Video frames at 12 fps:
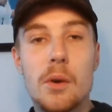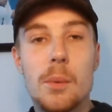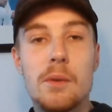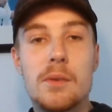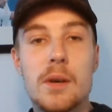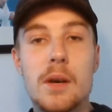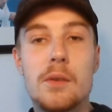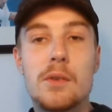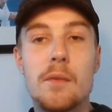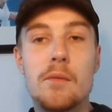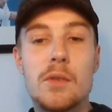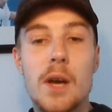who is a
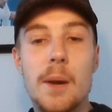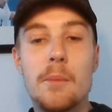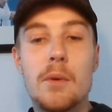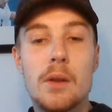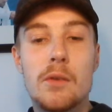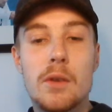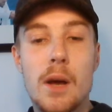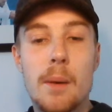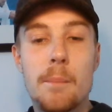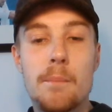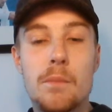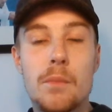seven-time
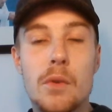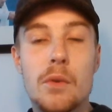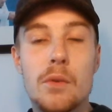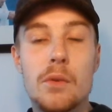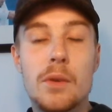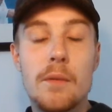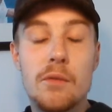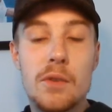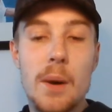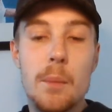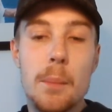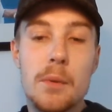
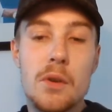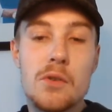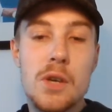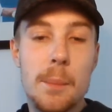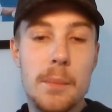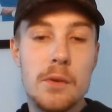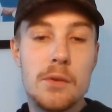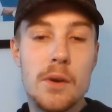Wimbledon champion,